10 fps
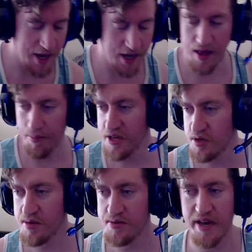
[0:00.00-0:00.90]
and that place was
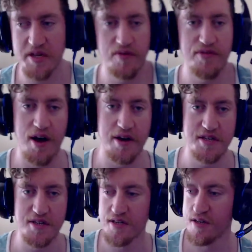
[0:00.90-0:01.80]
obsessed with
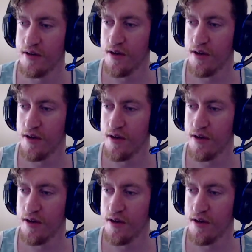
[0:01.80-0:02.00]
foxes.